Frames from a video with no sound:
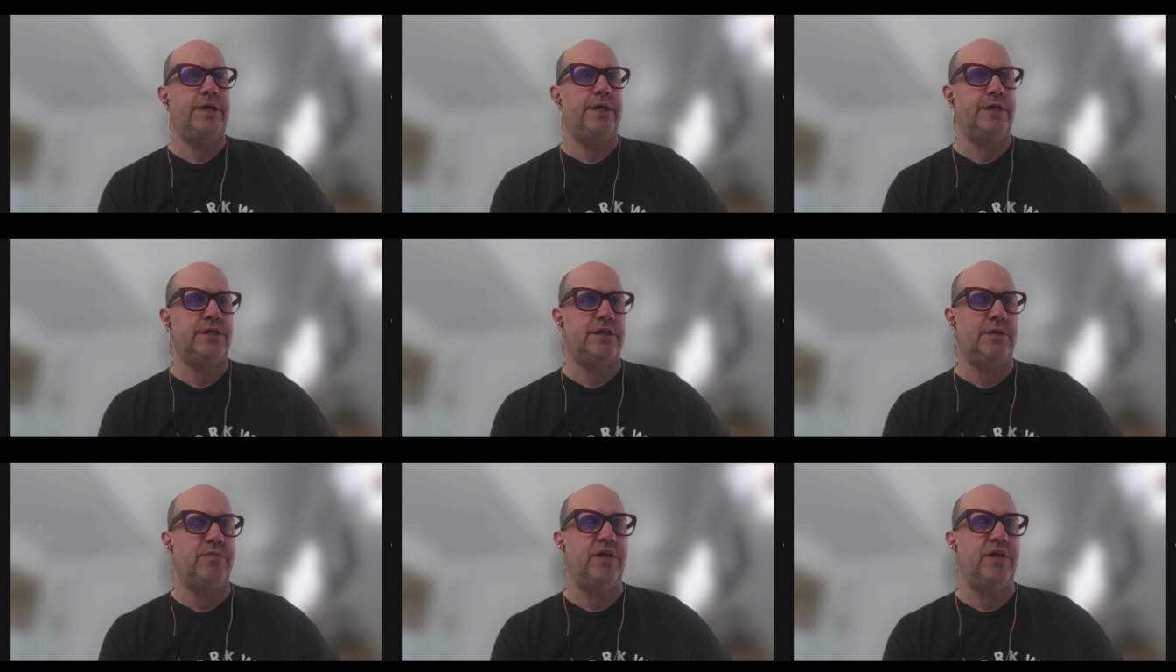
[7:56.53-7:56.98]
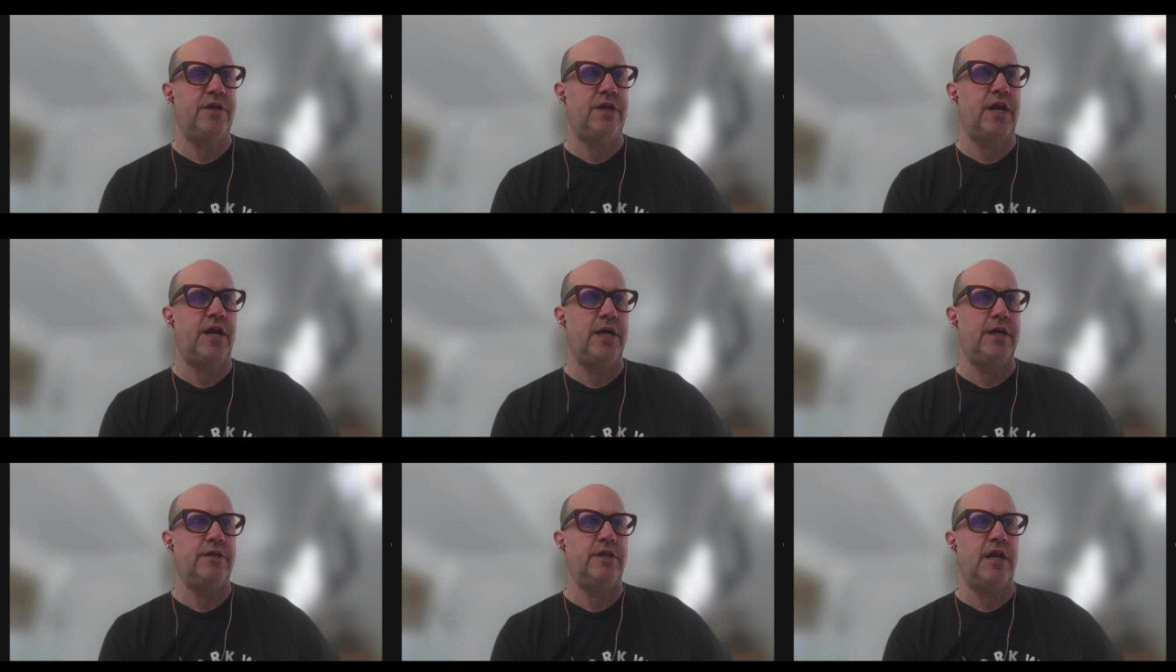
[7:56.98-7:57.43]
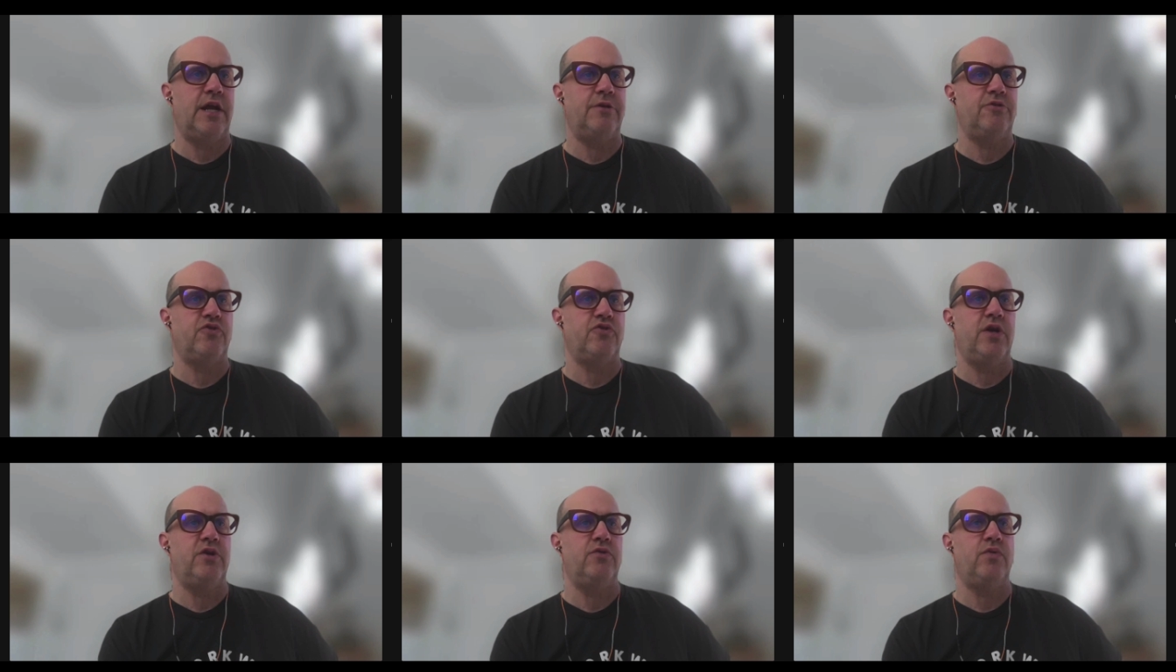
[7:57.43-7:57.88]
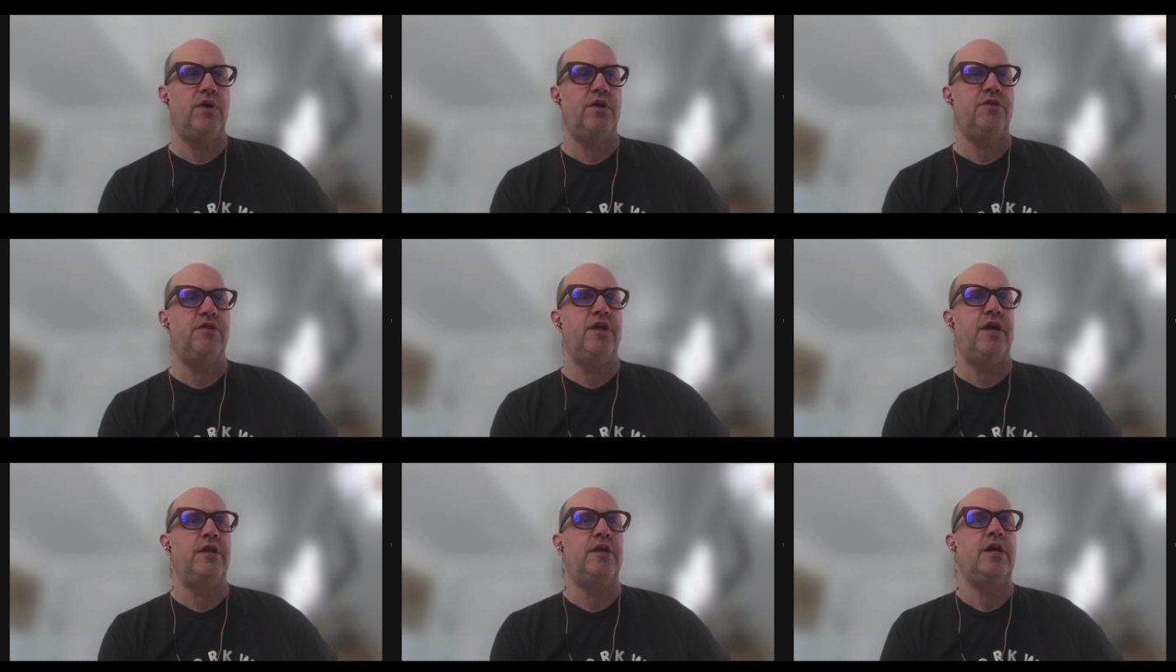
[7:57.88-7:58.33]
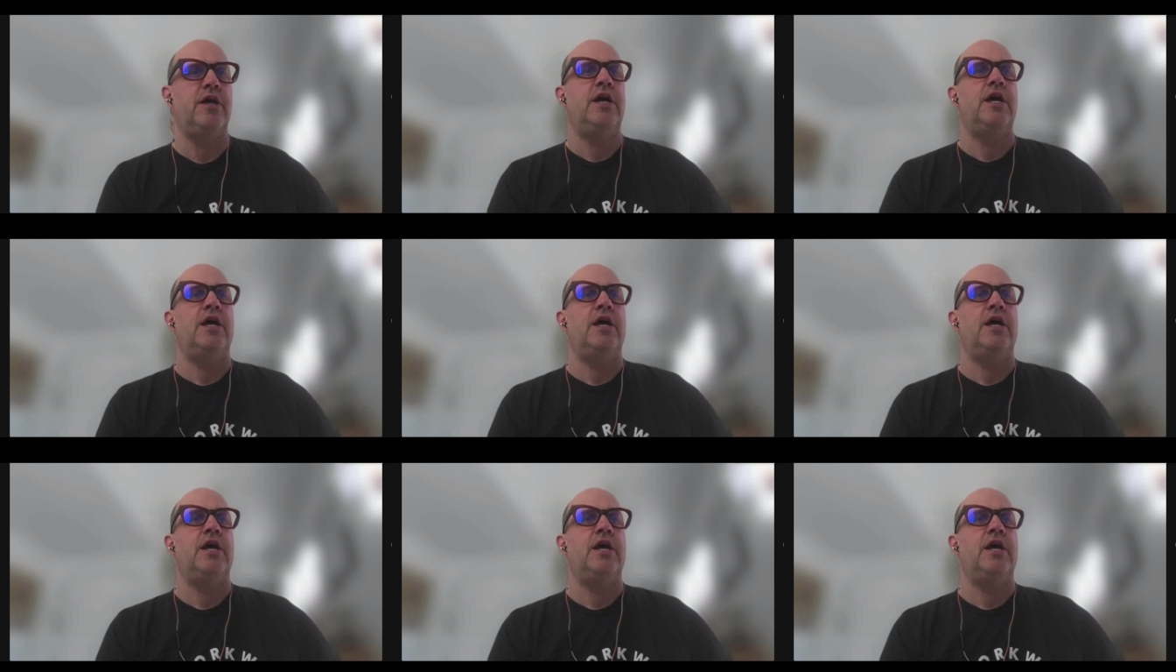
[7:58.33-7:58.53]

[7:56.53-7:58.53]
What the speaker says: somebody that I trained with, that